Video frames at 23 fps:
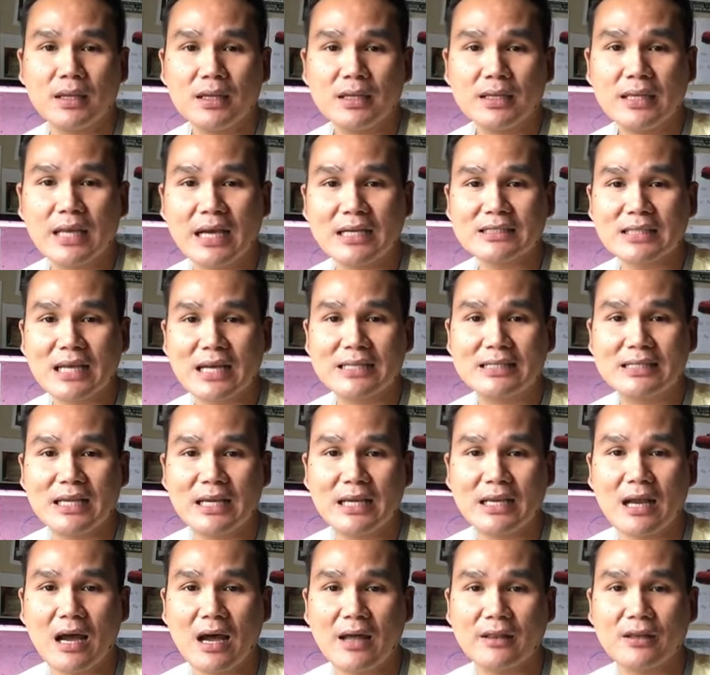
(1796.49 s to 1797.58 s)
Yes, I
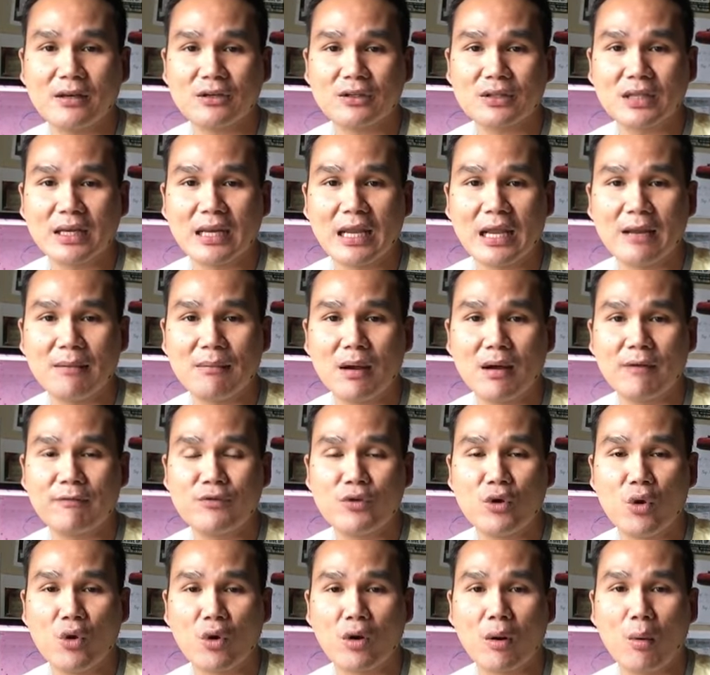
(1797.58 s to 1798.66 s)
did under the name of
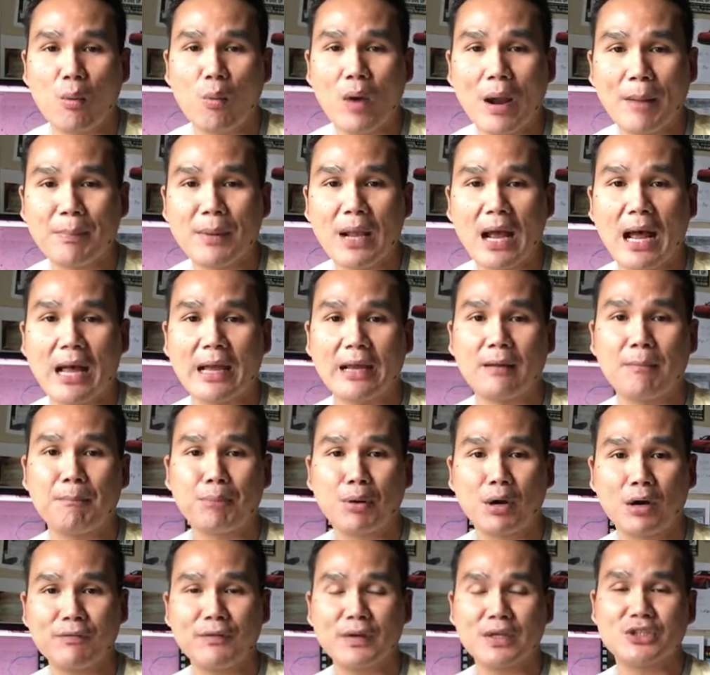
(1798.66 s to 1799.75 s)
your web guy.
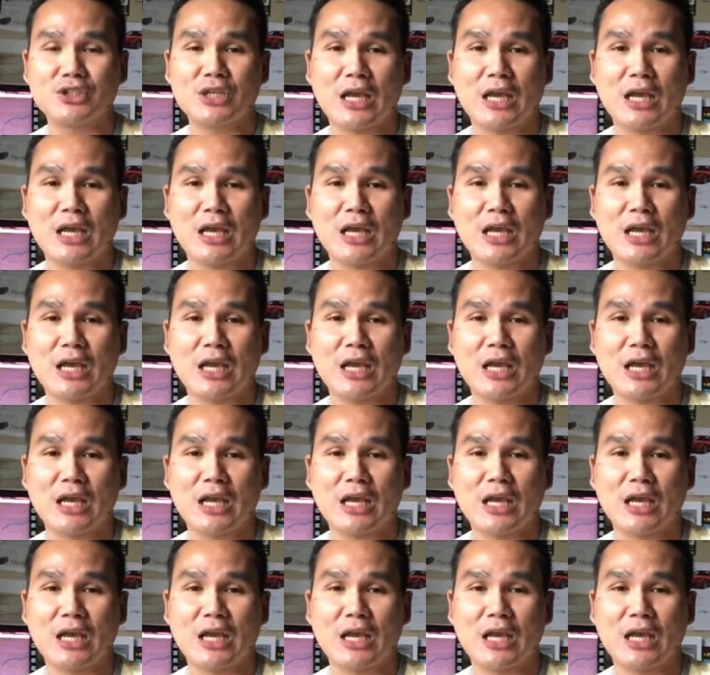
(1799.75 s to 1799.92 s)
Perfect,